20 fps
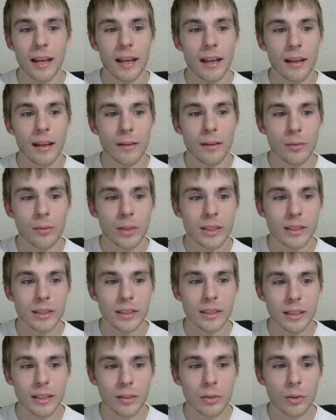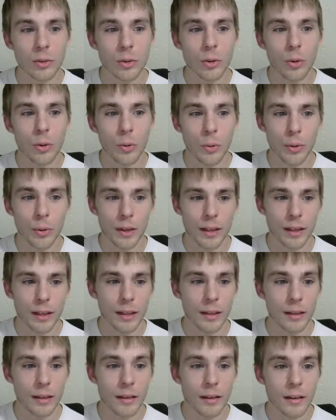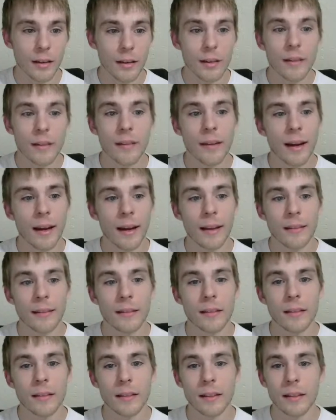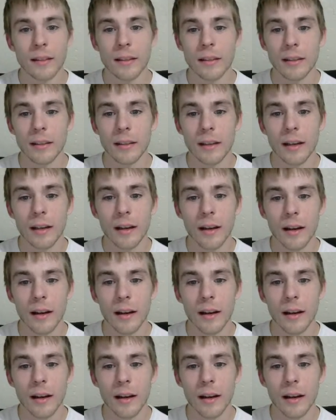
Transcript: every single holding that the